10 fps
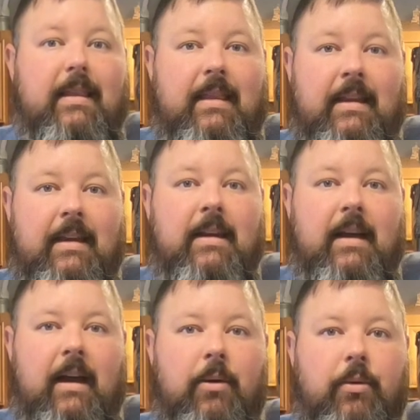Then
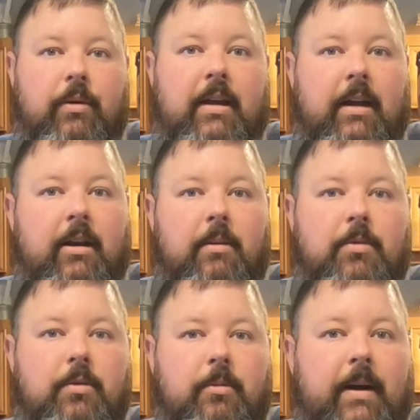I will kick it
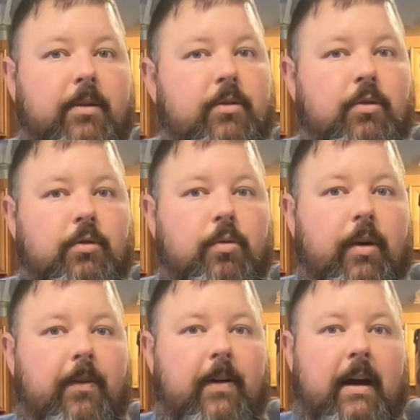up to about
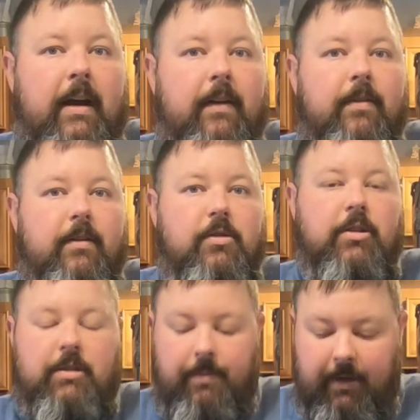225
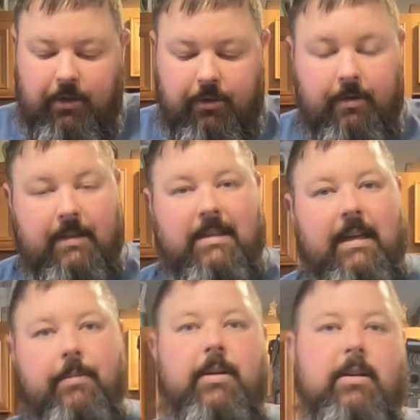just to make sure the
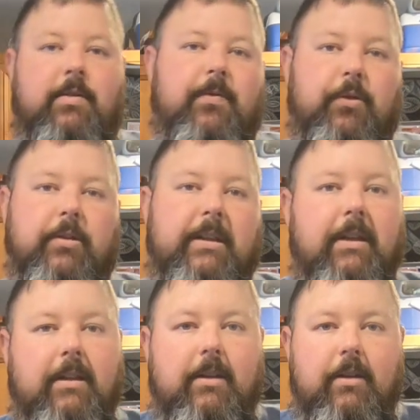salmon is
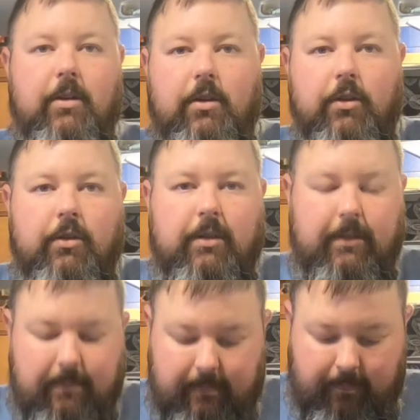fully cooked.
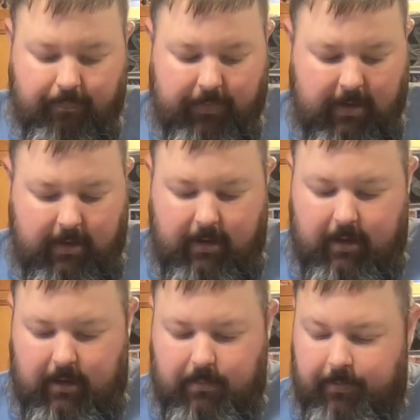
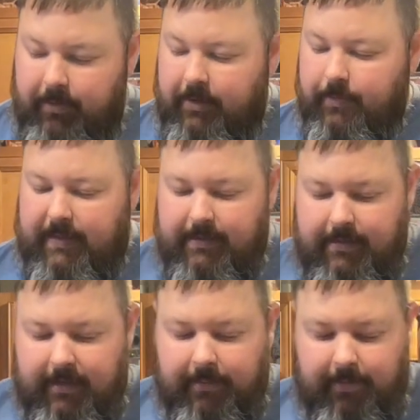But for this piece of
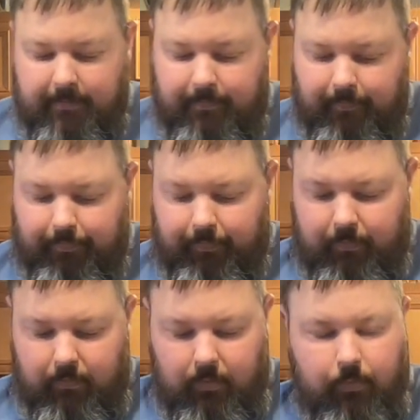salmon,
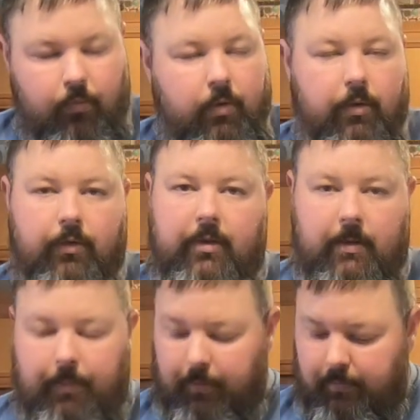real
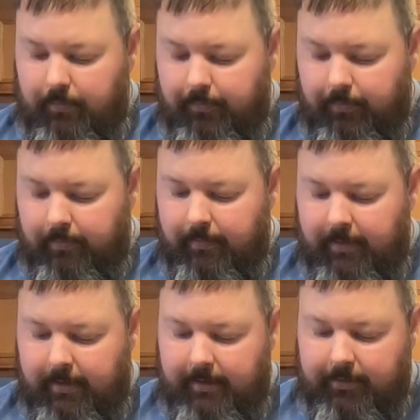simple, from
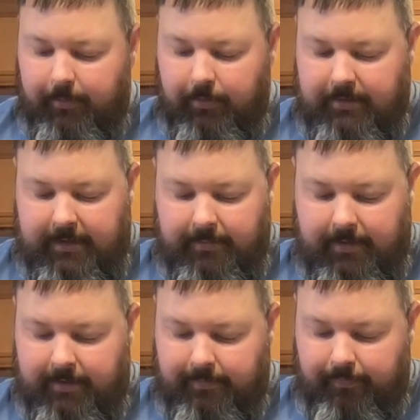the smoked
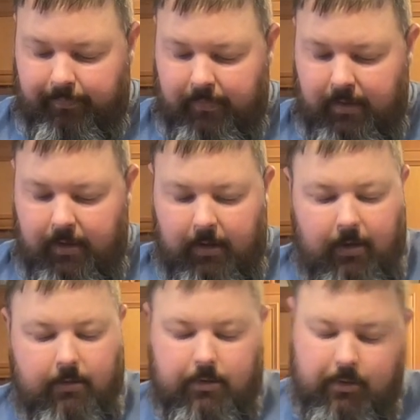salmon dip,
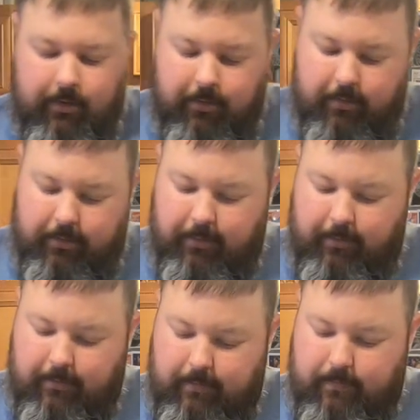just going to do a
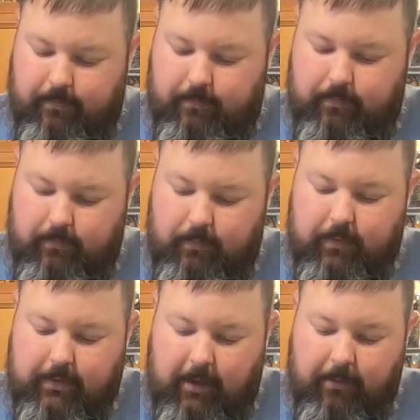little
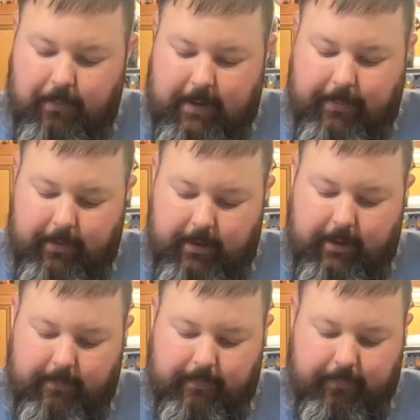salt and pepper on it,